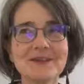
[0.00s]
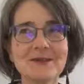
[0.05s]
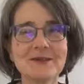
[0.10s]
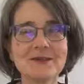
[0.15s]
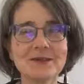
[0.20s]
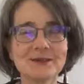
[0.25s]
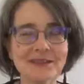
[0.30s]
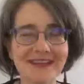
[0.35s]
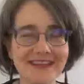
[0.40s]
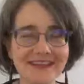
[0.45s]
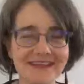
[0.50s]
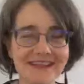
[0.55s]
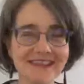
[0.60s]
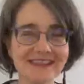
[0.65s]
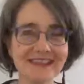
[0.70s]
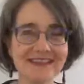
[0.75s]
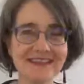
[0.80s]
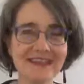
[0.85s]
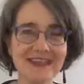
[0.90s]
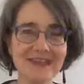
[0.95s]
creating
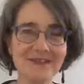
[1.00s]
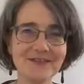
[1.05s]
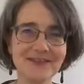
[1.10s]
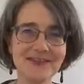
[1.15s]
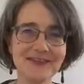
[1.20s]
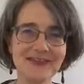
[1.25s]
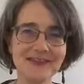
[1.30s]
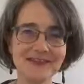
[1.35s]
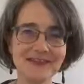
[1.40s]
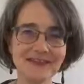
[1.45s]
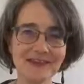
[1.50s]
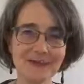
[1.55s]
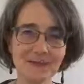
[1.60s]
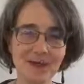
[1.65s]
safety in this